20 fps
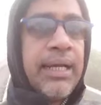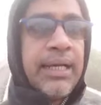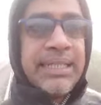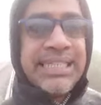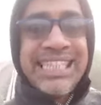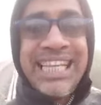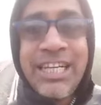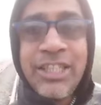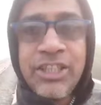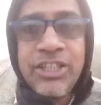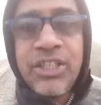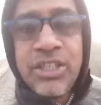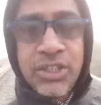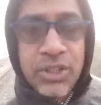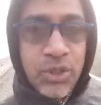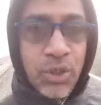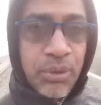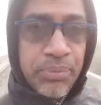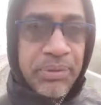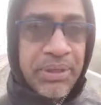Sentences
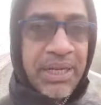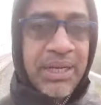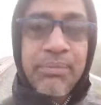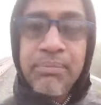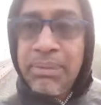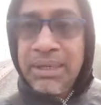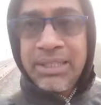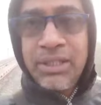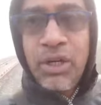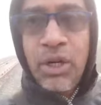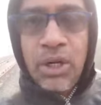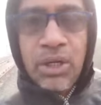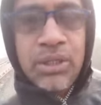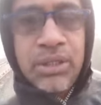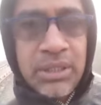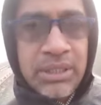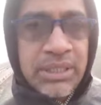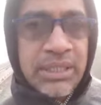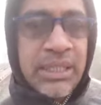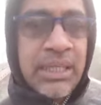stop here, but
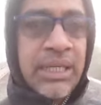not.